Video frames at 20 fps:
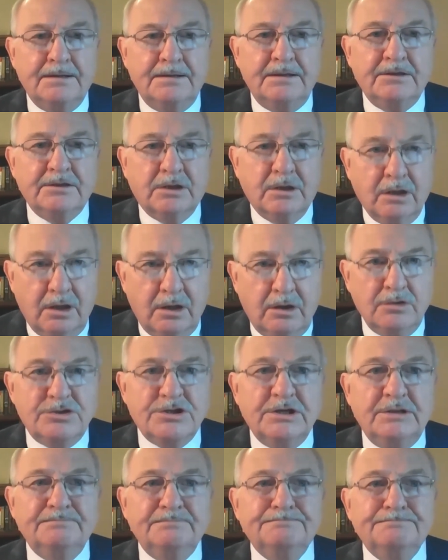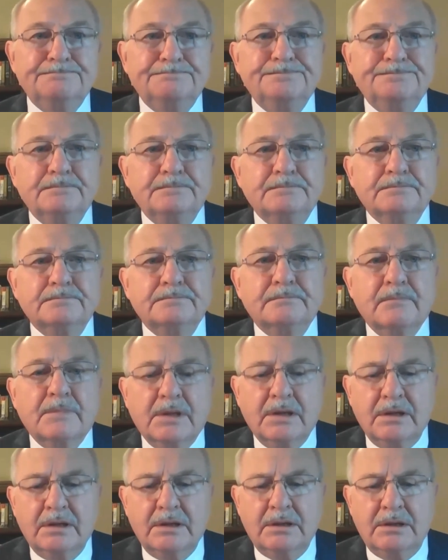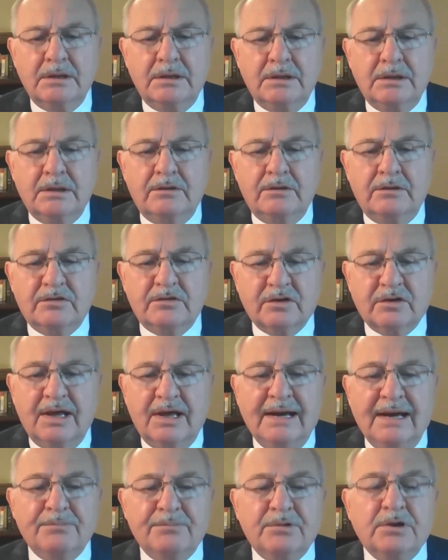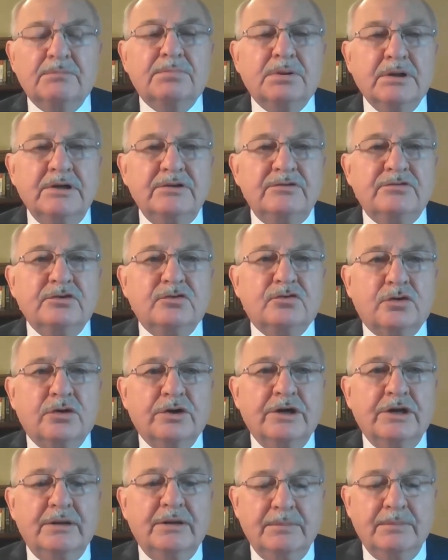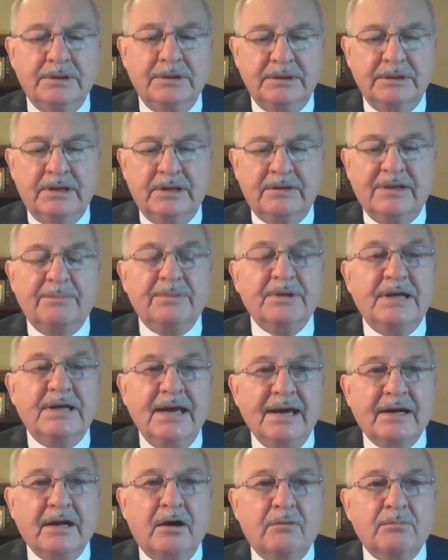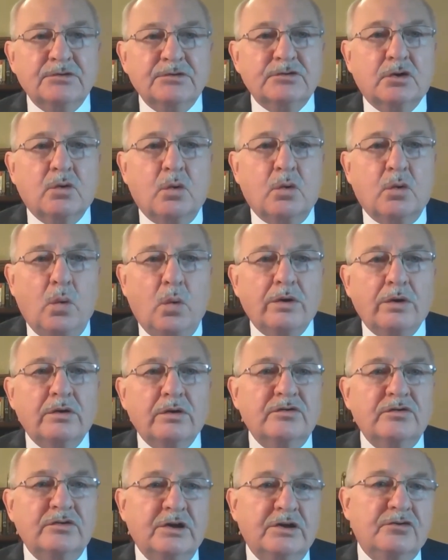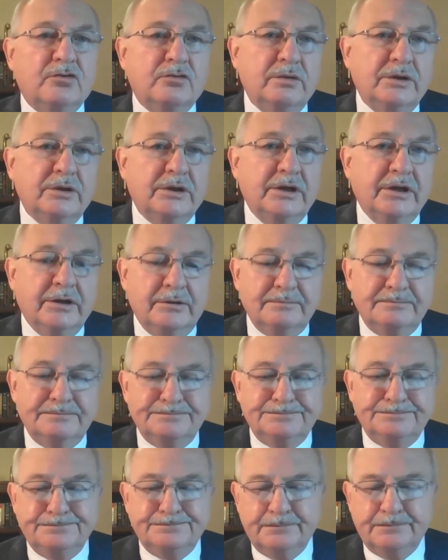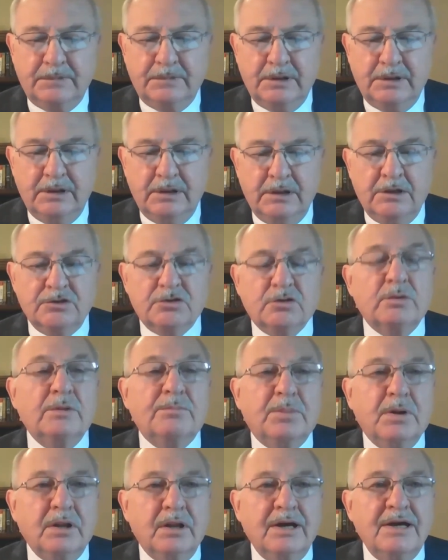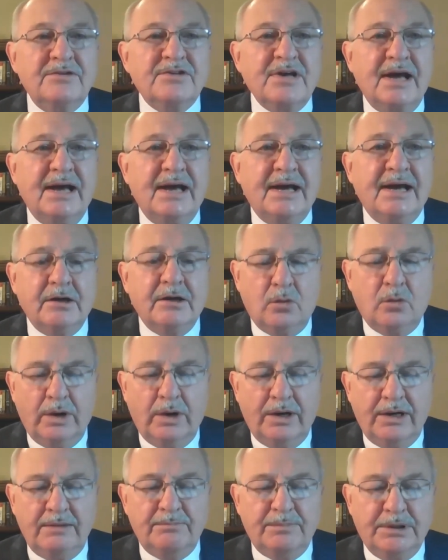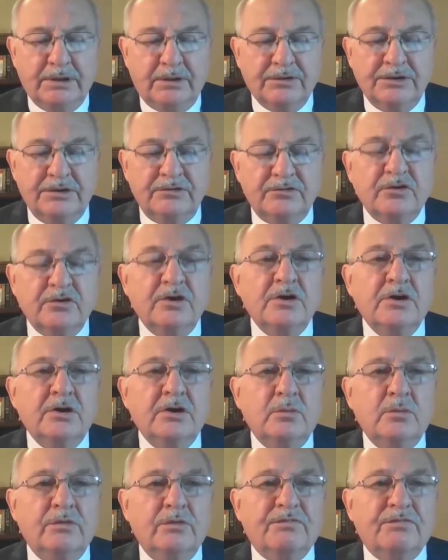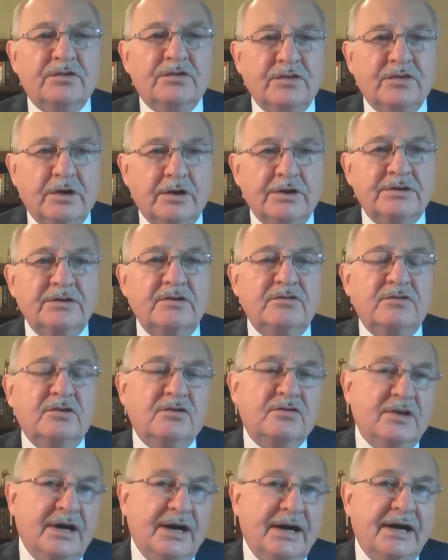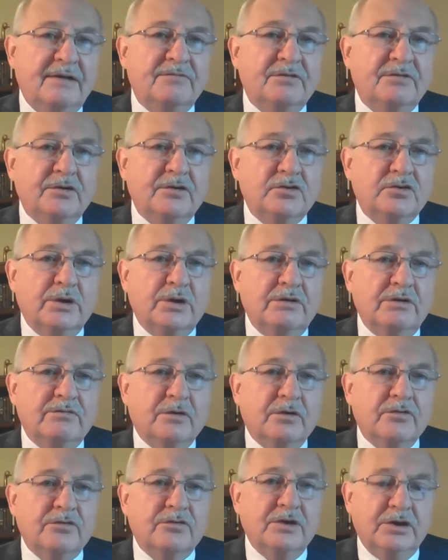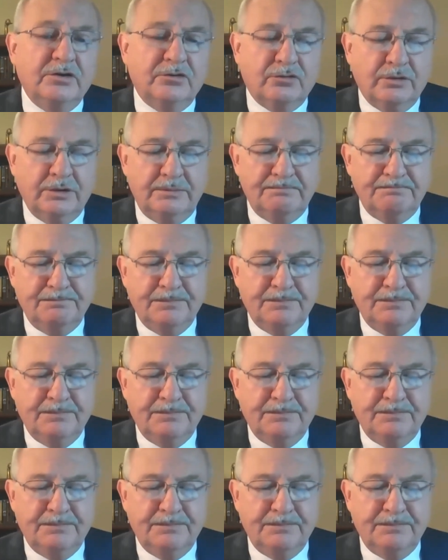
In closing, this lab completes a dream that began almost a quarter century ago to replace antiquated buildings with facilities designed for the 21st century.